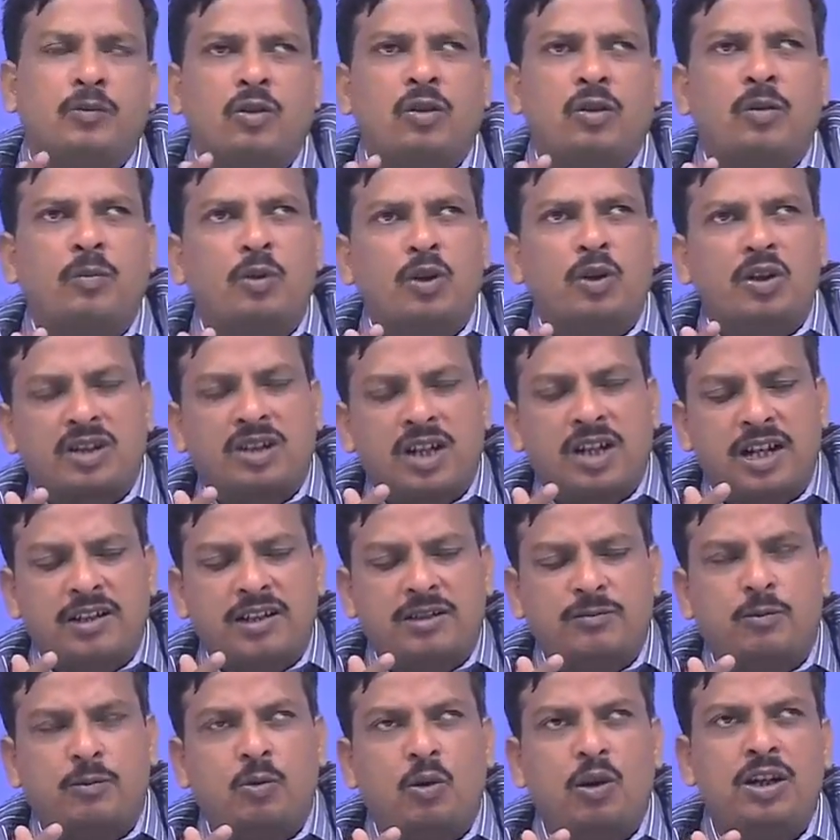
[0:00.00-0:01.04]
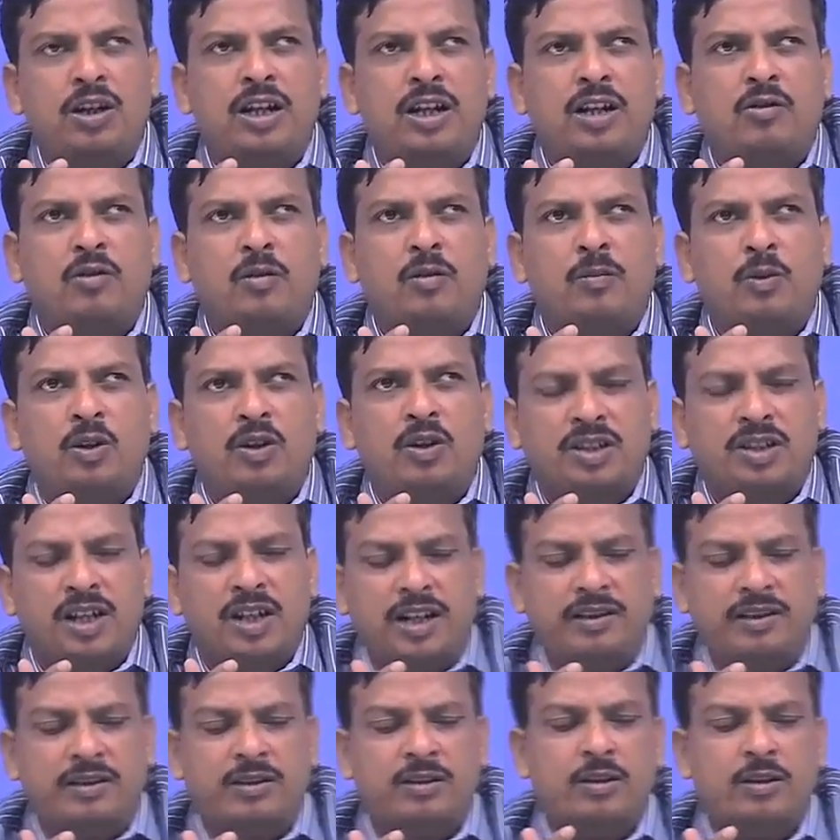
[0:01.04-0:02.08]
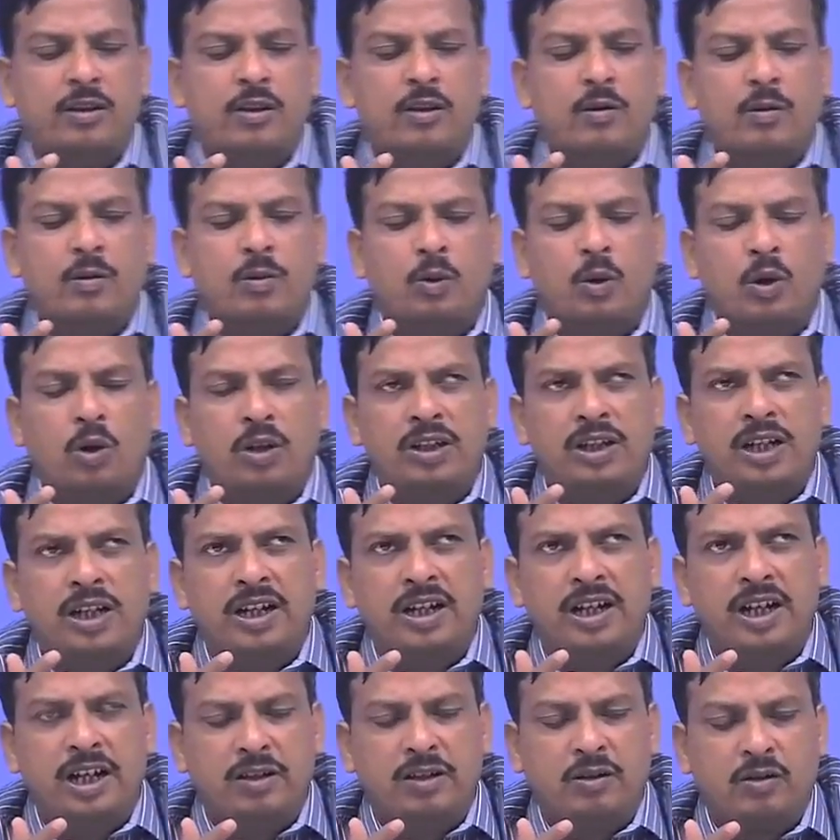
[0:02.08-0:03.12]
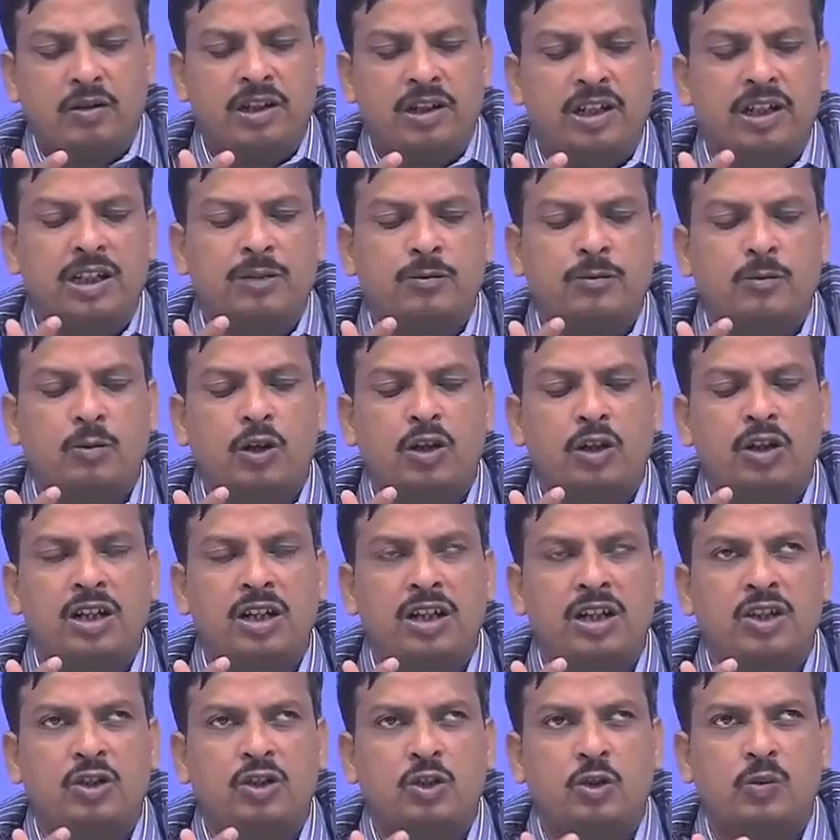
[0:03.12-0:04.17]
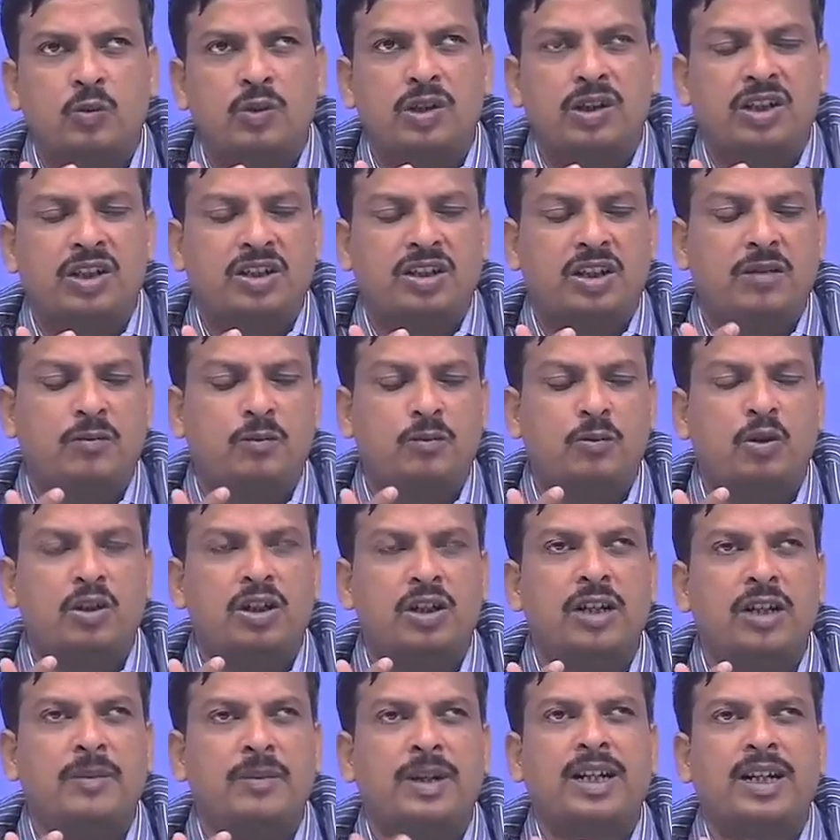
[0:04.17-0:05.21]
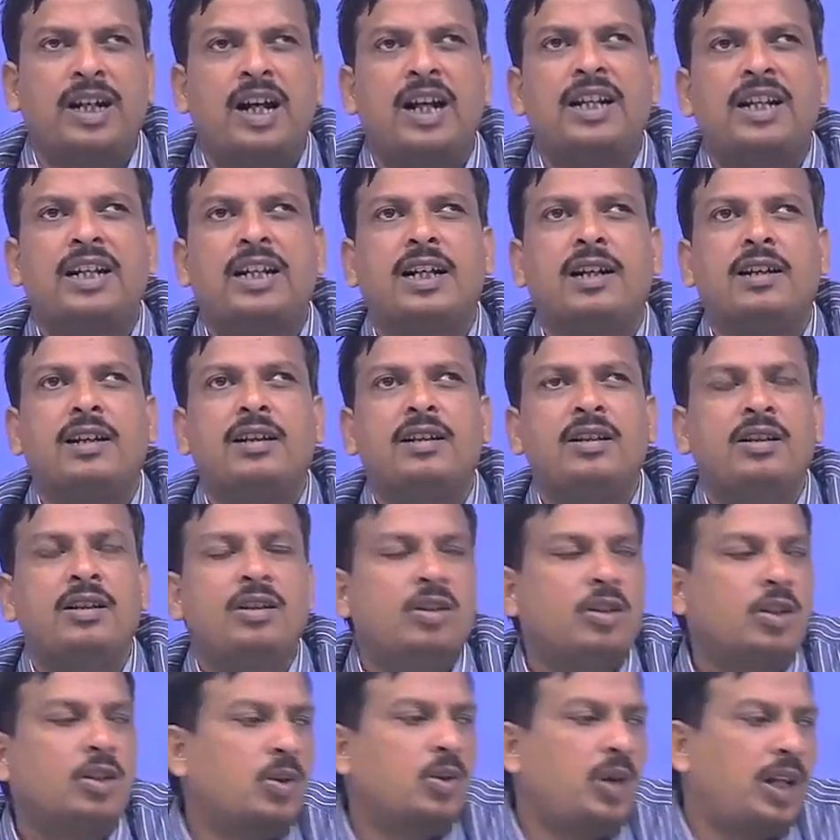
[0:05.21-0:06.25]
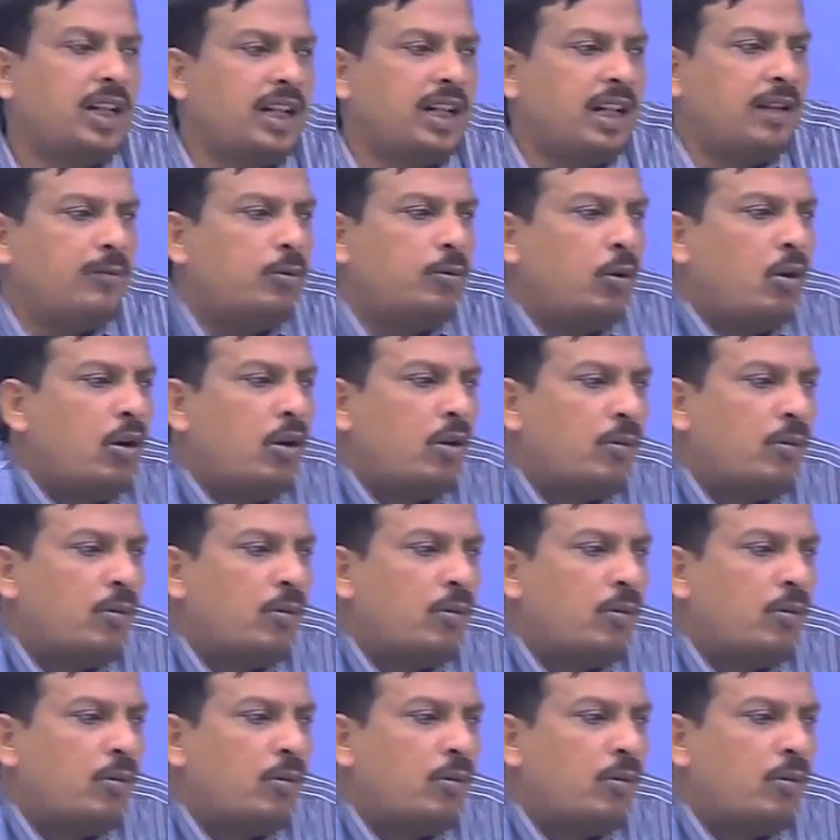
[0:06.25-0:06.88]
computer science, 4-year computer science, 4-year electronics, 4-year instrumentation, 4-year mechanical. So I can 4